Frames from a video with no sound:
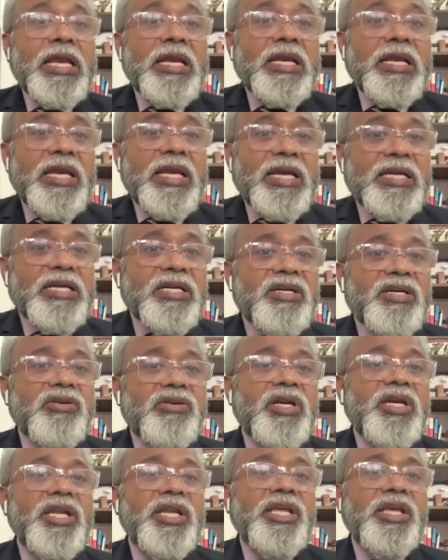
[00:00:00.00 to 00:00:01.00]

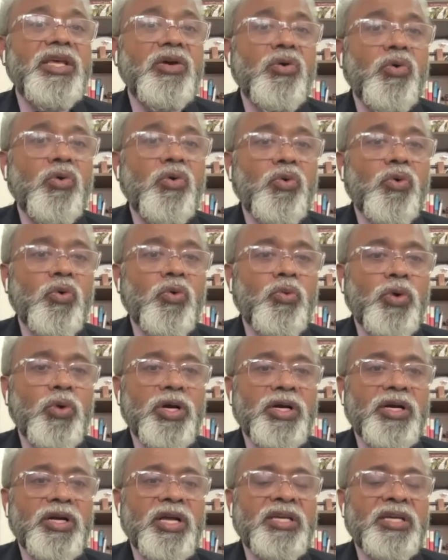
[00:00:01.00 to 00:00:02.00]
literally
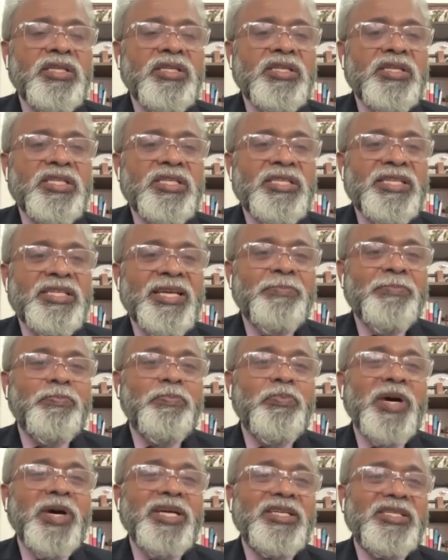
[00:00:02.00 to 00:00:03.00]
overruns step
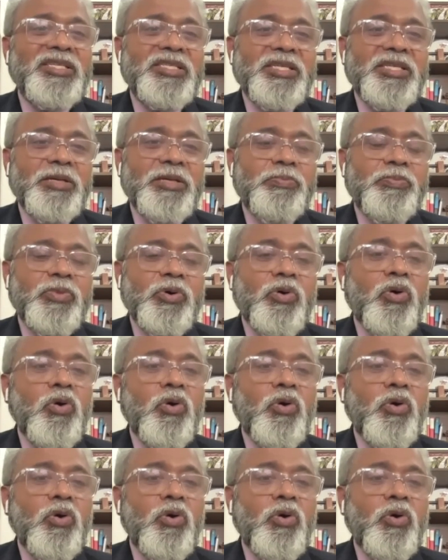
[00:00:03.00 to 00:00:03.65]
by step